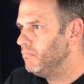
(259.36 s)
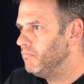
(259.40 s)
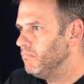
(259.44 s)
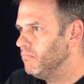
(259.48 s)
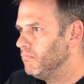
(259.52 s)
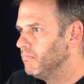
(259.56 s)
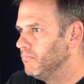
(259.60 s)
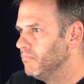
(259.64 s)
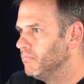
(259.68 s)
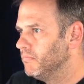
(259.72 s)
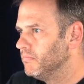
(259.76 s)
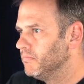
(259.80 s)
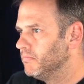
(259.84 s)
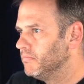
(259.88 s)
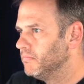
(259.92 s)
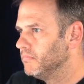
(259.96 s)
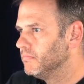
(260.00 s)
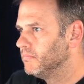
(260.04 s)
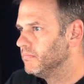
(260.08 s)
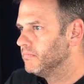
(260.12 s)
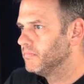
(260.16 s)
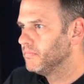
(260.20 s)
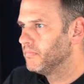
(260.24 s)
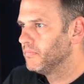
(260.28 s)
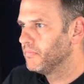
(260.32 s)
I'm
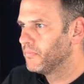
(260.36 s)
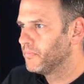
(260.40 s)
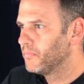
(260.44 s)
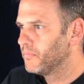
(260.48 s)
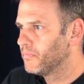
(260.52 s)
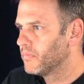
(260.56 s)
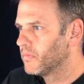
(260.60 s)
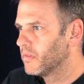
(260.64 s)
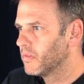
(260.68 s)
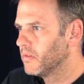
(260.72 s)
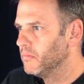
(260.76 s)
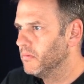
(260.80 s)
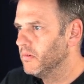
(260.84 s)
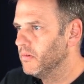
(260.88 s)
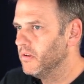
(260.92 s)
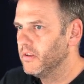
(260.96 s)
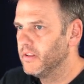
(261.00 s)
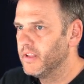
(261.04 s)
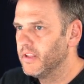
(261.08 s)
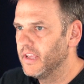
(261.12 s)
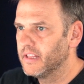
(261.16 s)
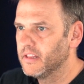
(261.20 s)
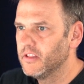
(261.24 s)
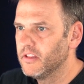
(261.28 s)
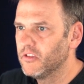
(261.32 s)
going
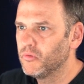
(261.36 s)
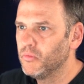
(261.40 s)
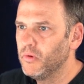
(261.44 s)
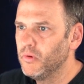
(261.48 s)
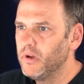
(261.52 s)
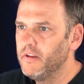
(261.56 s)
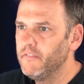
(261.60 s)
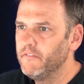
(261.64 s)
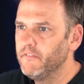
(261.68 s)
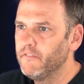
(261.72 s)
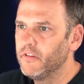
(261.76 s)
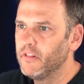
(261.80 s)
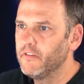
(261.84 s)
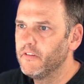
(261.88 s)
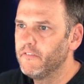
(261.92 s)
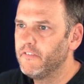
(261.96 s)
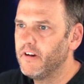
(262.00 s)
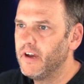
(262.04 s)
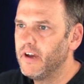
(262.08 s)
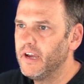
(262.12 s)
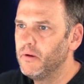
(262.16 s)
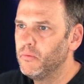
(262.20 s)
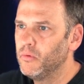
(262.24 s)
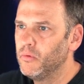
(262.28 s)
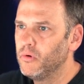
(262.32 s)
to take this one for the
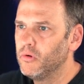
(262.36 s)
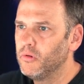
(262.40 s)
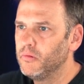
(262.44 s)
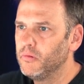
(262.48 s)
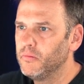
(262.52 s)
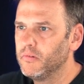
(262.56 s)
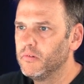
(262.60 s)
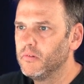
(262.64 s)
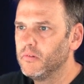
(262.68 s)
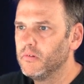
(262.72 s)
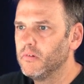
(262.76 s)
firewall,